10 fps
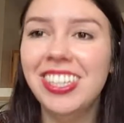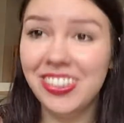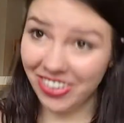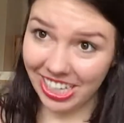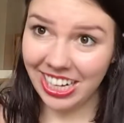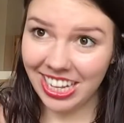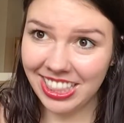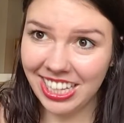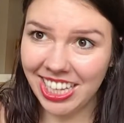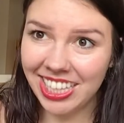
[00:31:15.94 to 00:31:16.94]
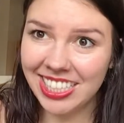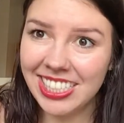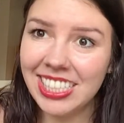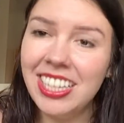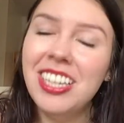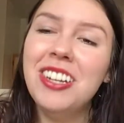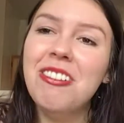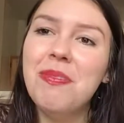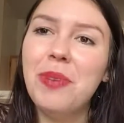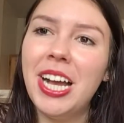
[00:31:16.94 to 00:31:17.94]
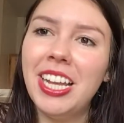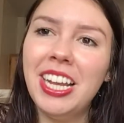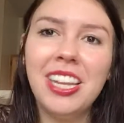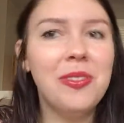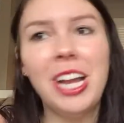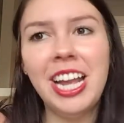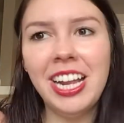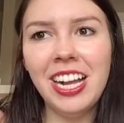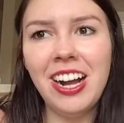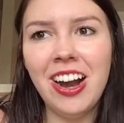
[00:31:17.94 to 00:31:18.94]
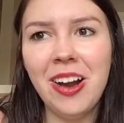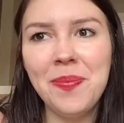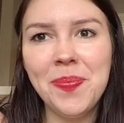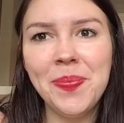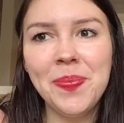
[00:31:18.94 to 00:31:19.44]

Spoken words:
Work on these. But anyway, I